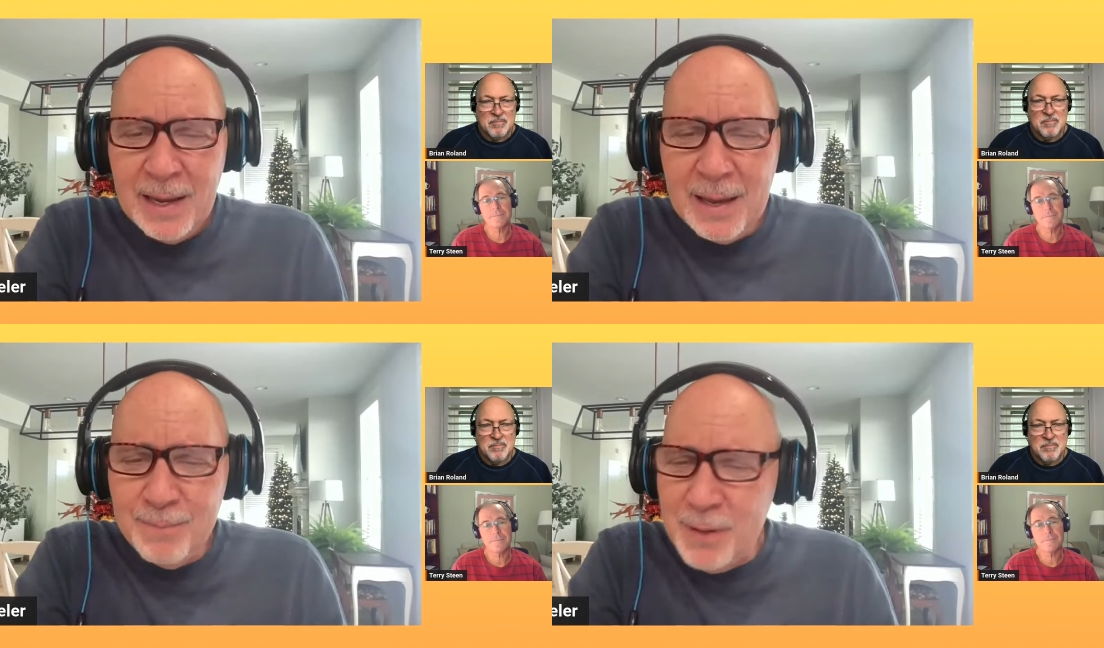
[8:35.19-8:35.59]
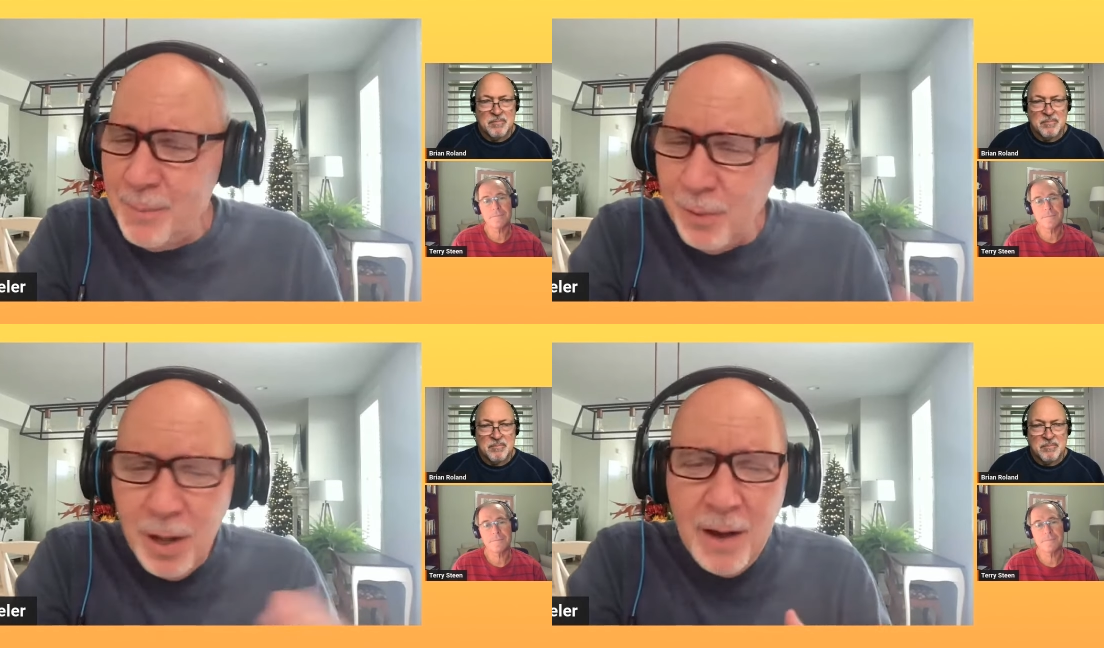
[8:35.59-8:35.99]
Speaker 1: And
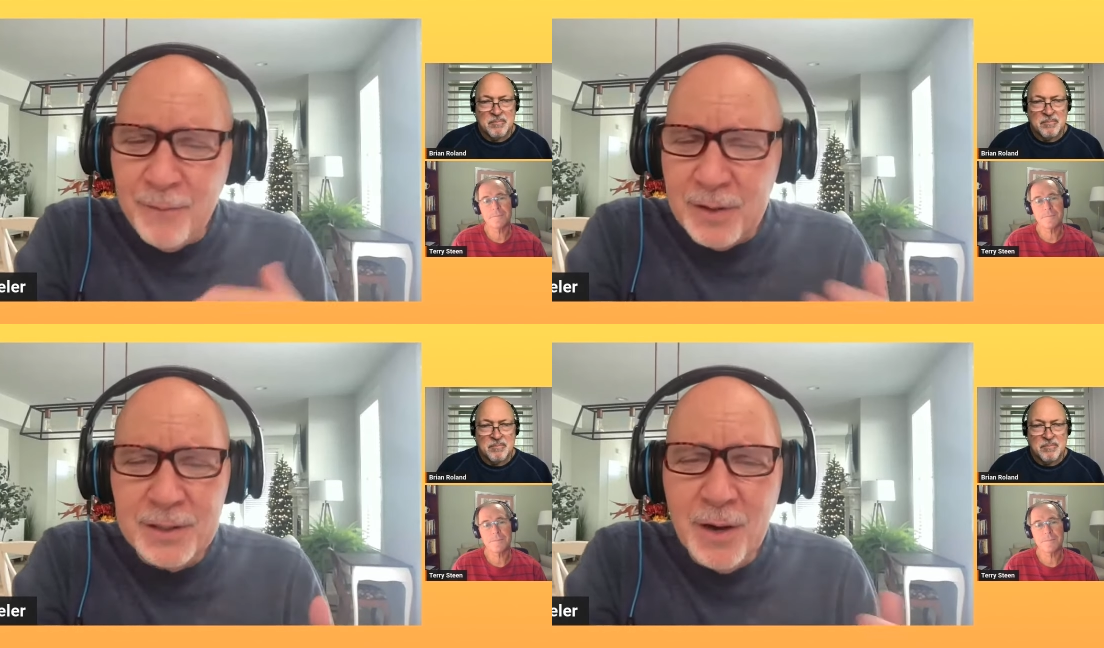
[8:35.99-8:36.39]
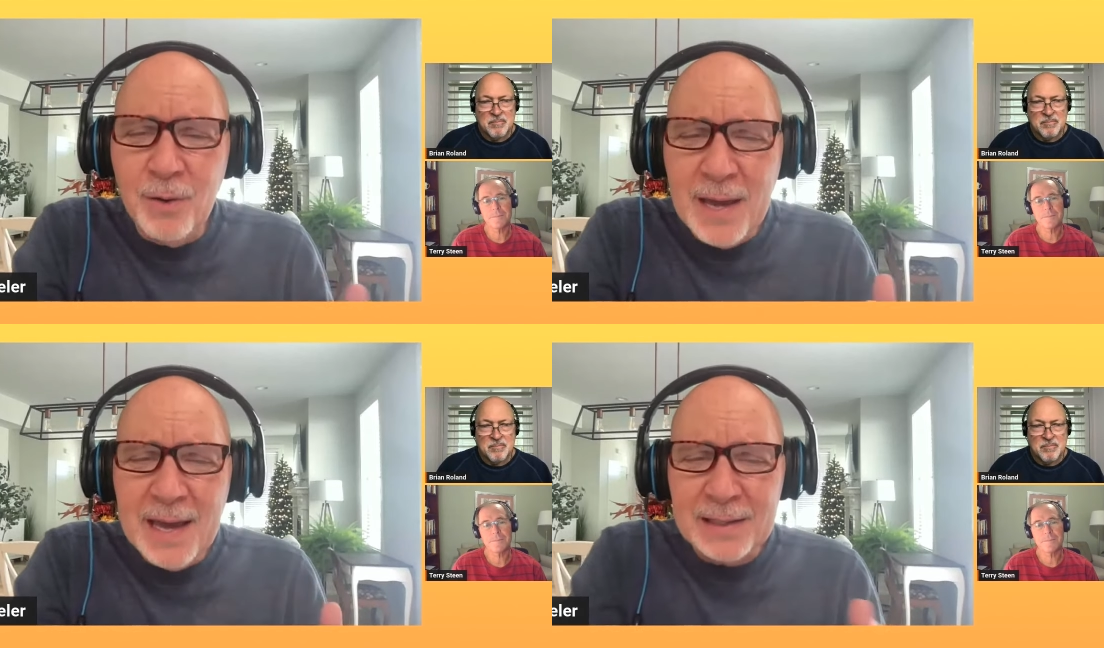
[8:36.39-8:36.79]
people often
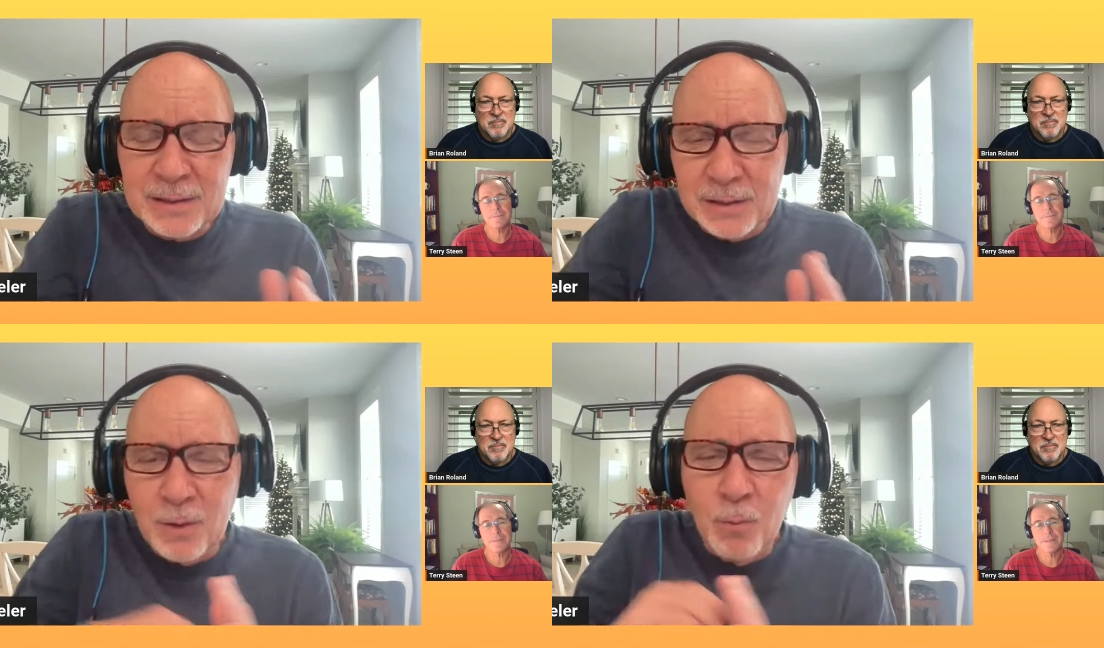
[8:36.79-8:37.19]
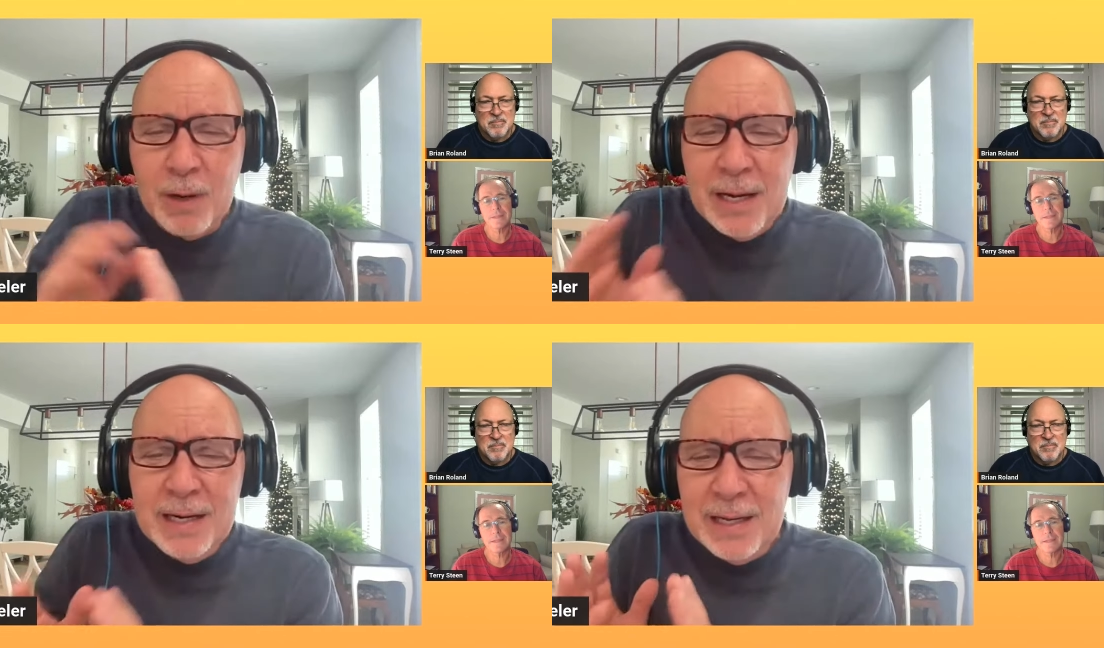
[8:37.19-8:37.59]
don't ask. So
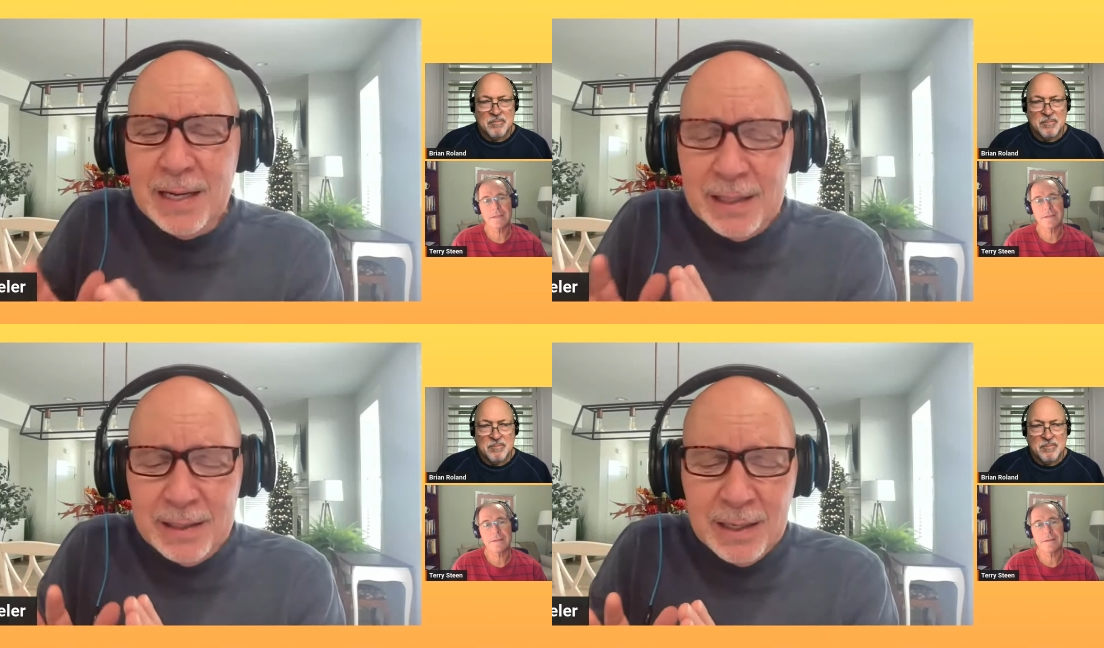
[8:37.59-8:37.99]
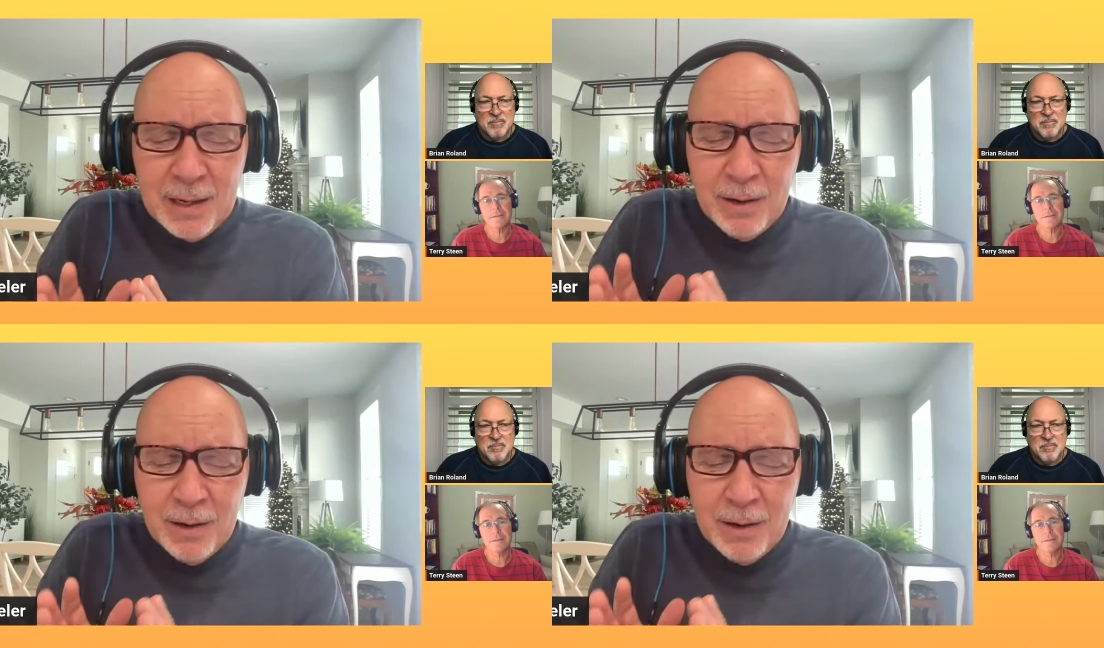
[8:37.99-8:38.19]
we need